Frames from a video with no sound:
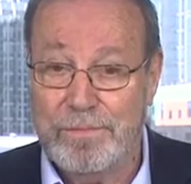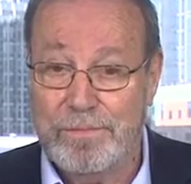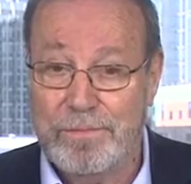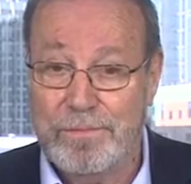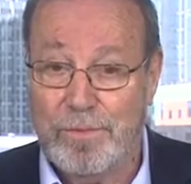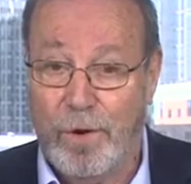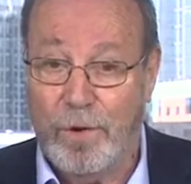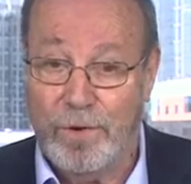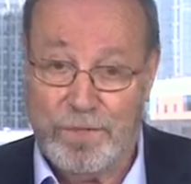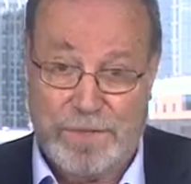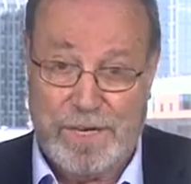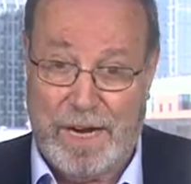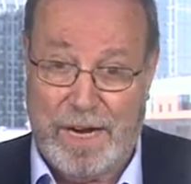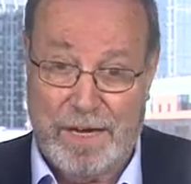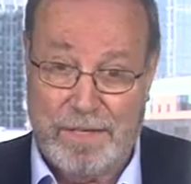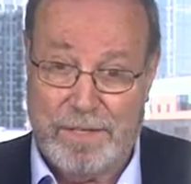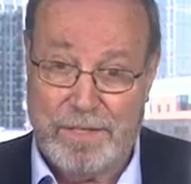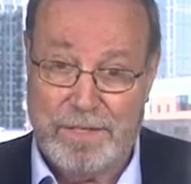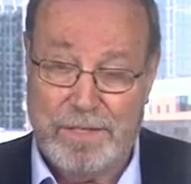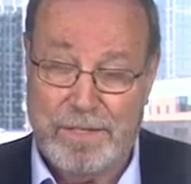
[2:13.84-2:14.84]
all
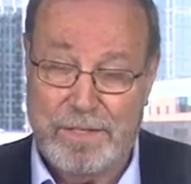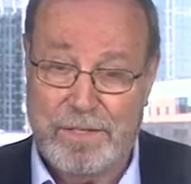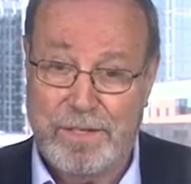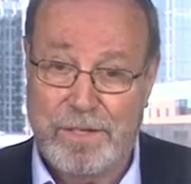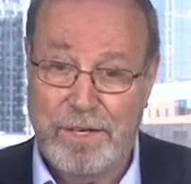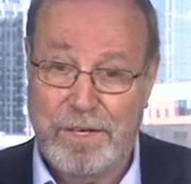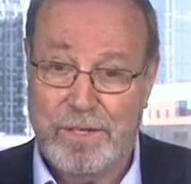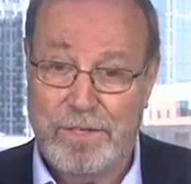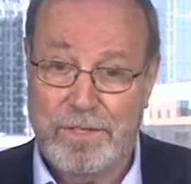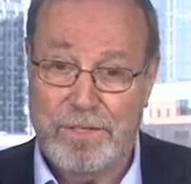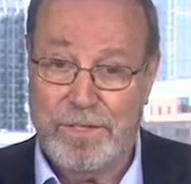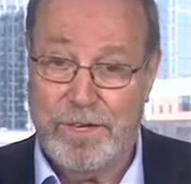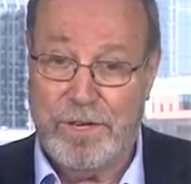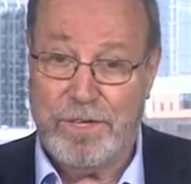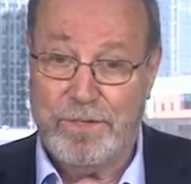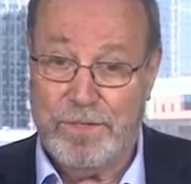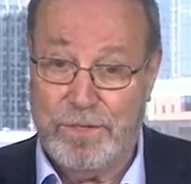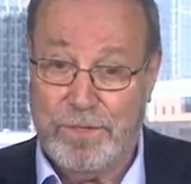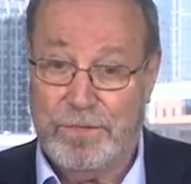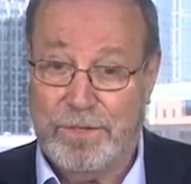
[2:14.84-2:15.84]
sides, not
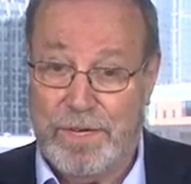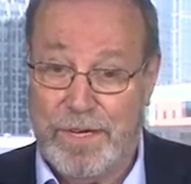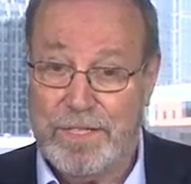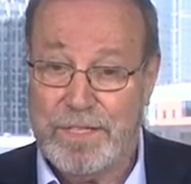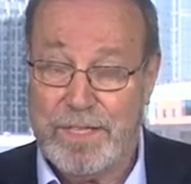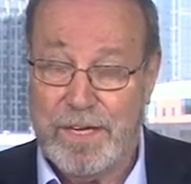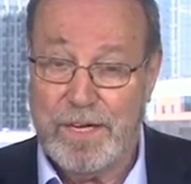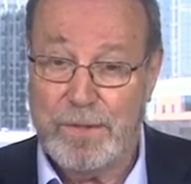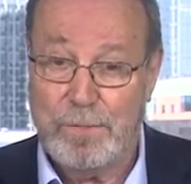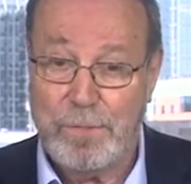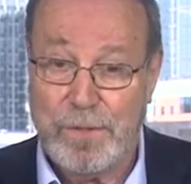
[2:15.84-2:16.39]
just the Greek side, but